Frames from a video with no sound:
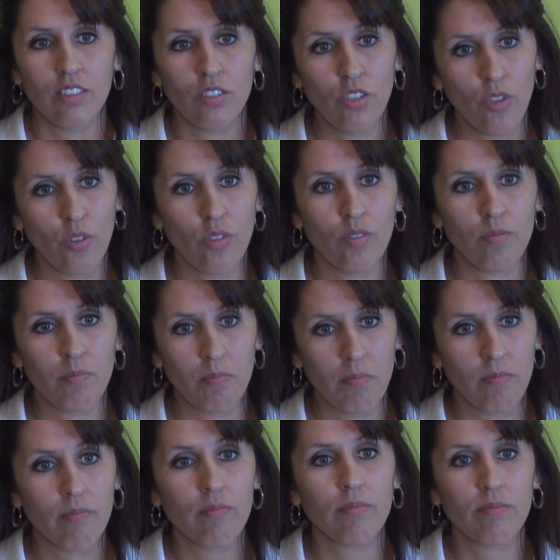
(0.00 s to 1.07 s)
So, so they're
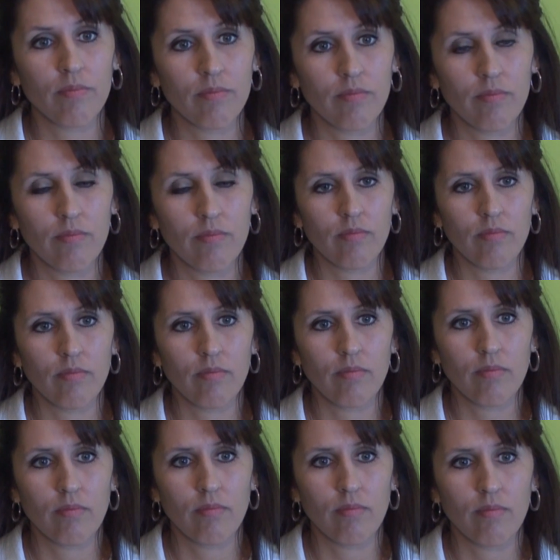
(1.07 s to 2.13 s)
70
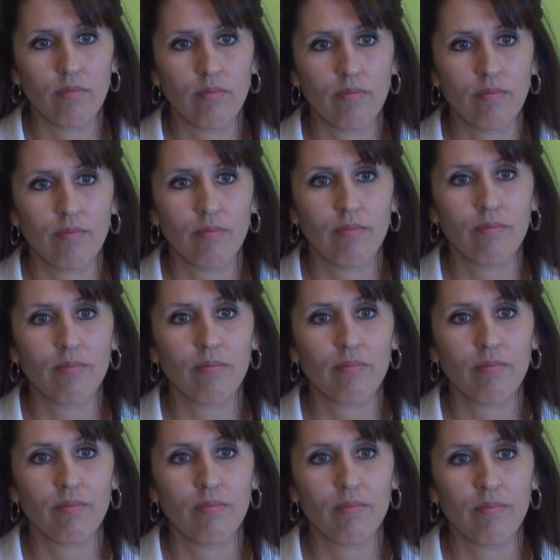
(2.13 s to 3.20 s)
80% more
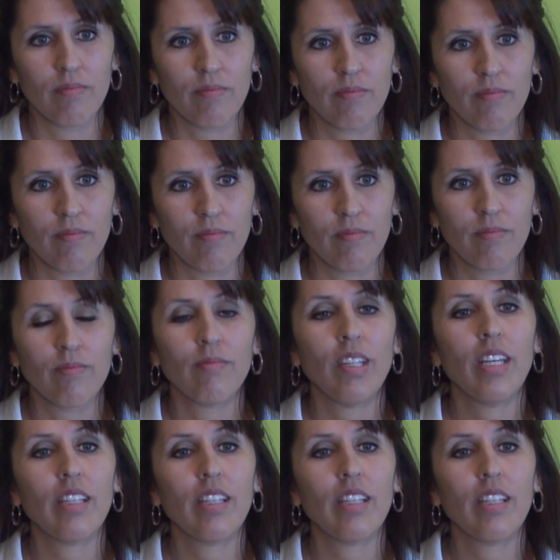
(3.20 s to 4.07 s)
efficient than a code house.